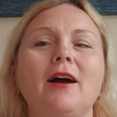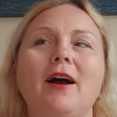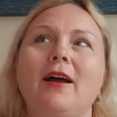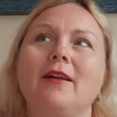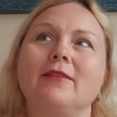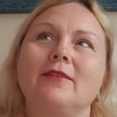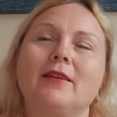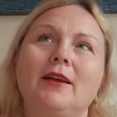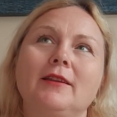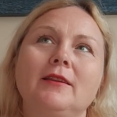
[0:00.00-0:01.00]
and
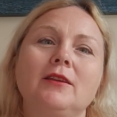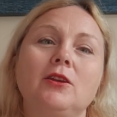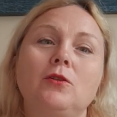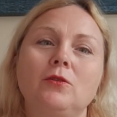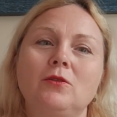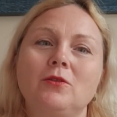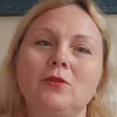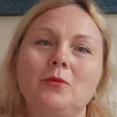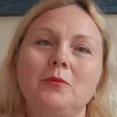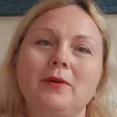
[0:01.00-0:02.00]
then
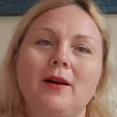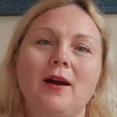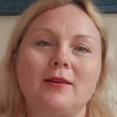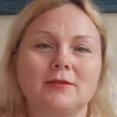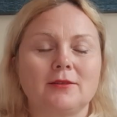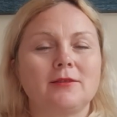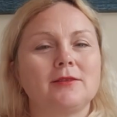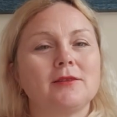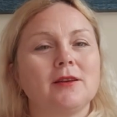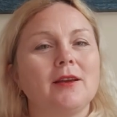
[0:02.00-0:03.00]
YouTube
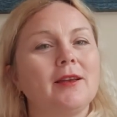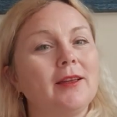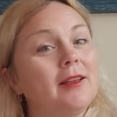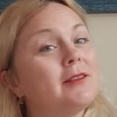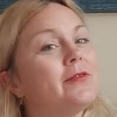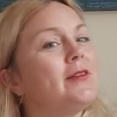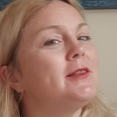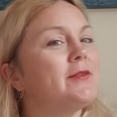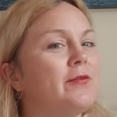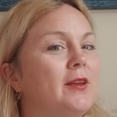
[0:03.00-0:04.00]
asks, is
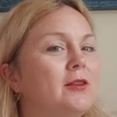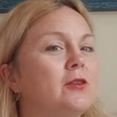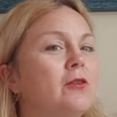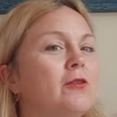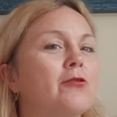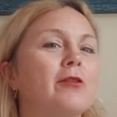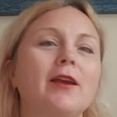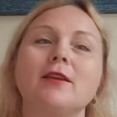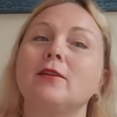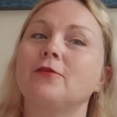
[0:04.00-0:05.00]
this video
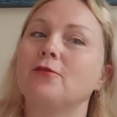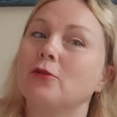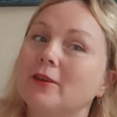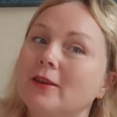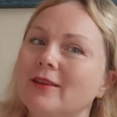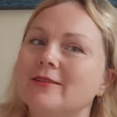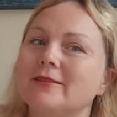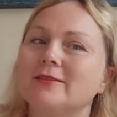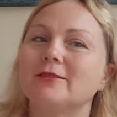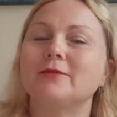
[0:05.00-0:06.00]
created for
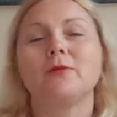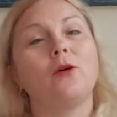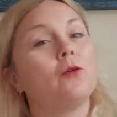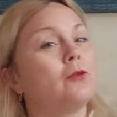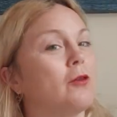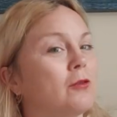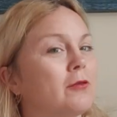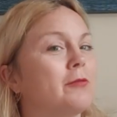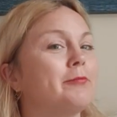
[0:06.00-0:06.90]
kids or not?